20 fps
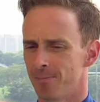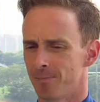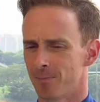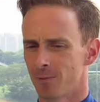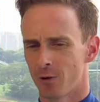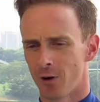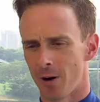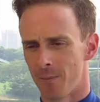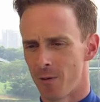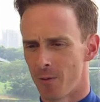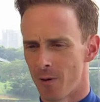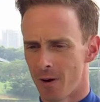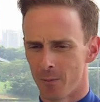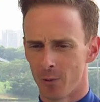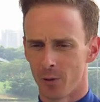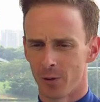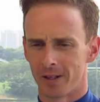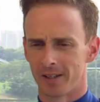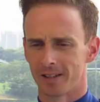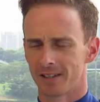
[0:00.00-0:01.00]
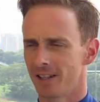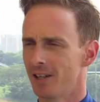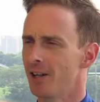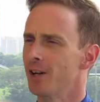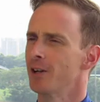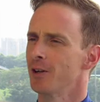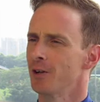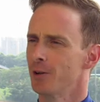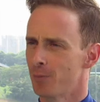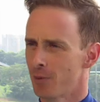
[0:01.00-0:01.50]
grabbed me one morning. He said, "Oh,
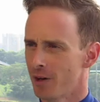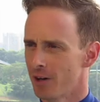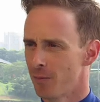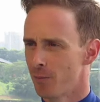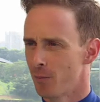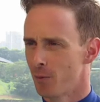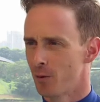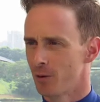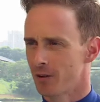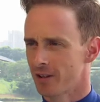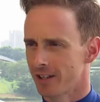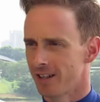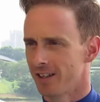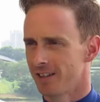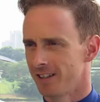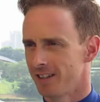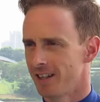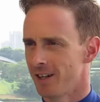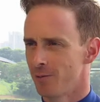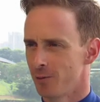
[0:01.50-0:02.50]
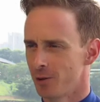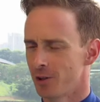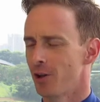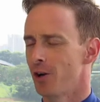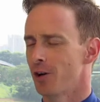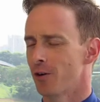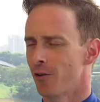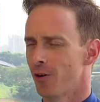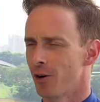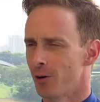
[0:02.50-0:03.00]
you're Brendan Moore's son, you know, would you
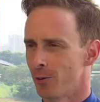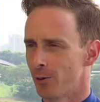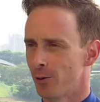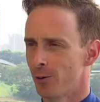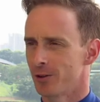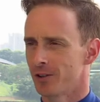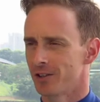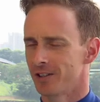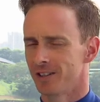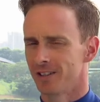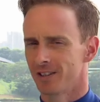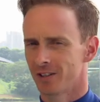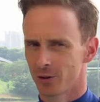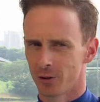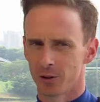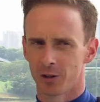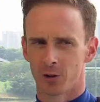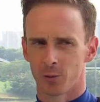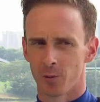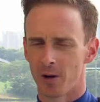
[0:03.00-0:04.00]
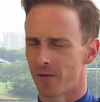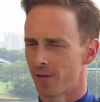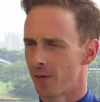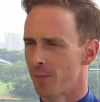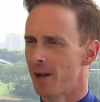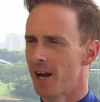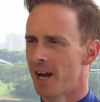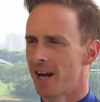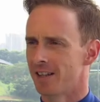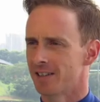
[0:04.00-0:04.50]
like to ride a horse?" And it sort of just went from
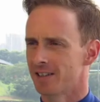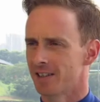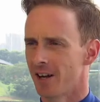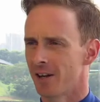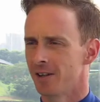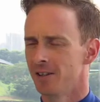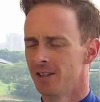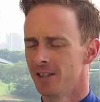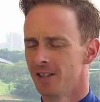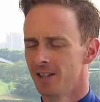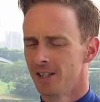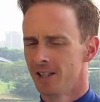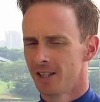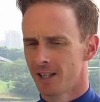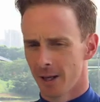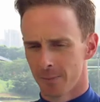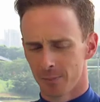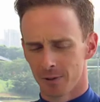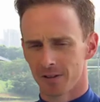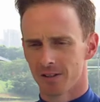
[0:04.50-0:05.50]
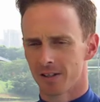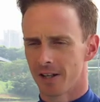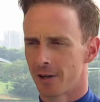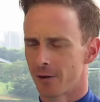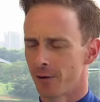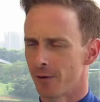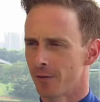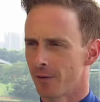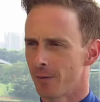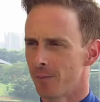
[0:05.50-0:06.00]
there. So kept it
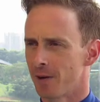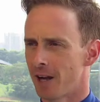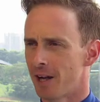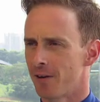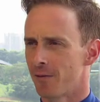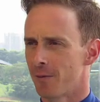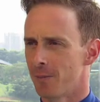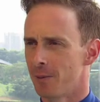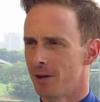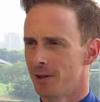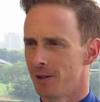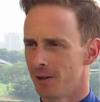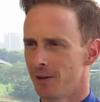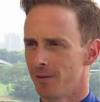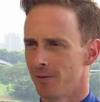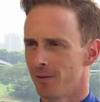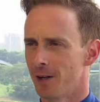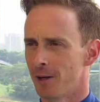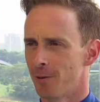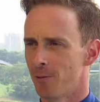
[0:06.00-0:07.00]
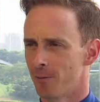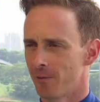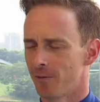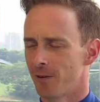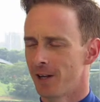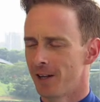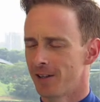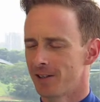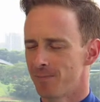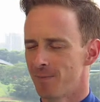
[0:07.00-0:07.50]
secret from Dad from a
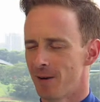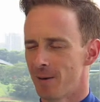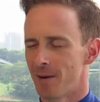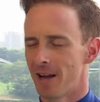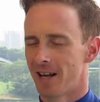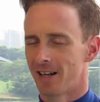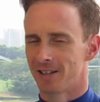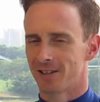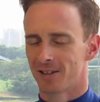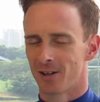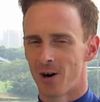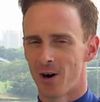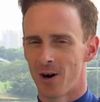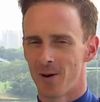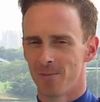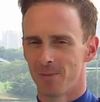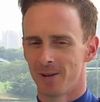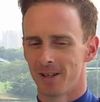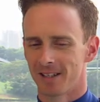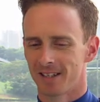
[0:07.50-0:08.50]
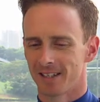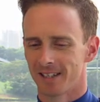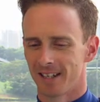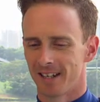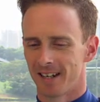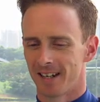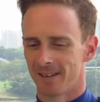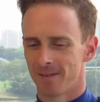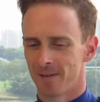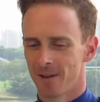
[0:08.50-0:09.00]
fair amount of time,
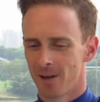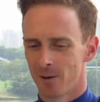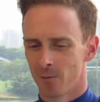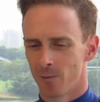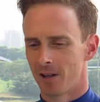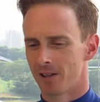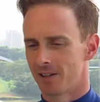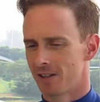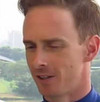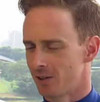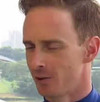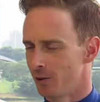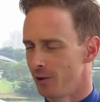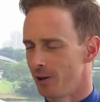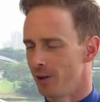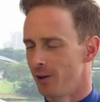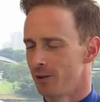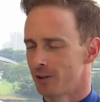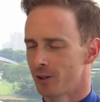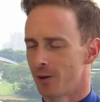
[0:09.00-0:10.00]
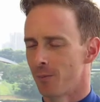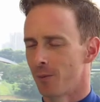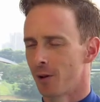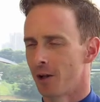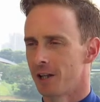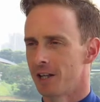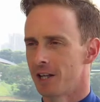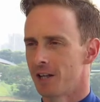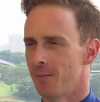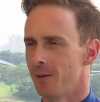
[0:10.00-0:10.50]
but once he saw that I was
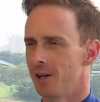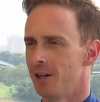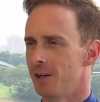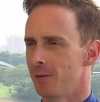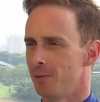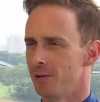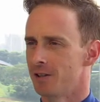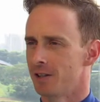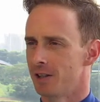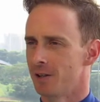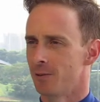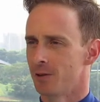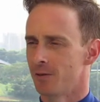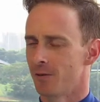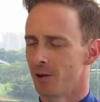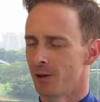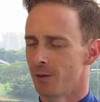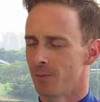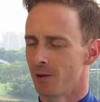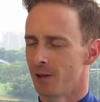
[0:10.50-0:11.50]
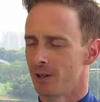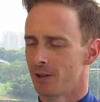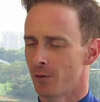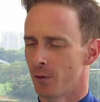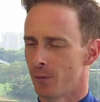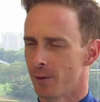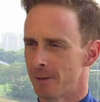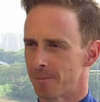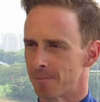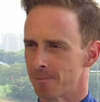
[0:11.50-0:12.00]
completely committed, he was very pleased for me.